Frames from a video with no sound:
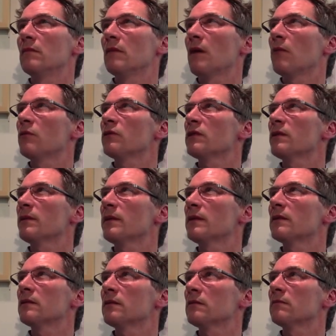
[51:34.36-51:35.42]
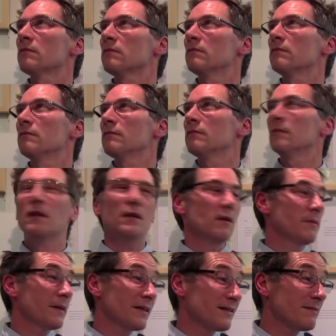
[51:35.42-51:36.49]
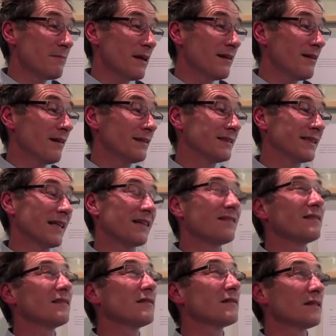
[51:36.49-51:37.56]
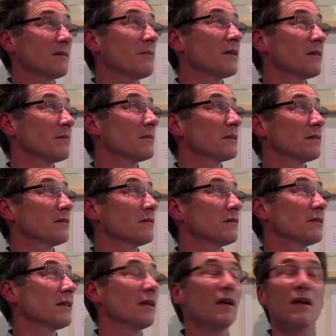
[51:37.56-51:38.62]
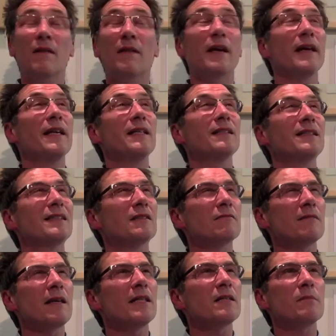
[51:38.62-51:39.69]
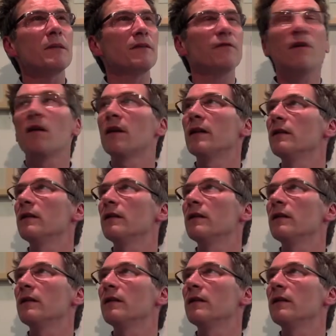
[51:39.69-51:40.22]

I want something that's because my lines get some of them. As you see, they're incredibly fine.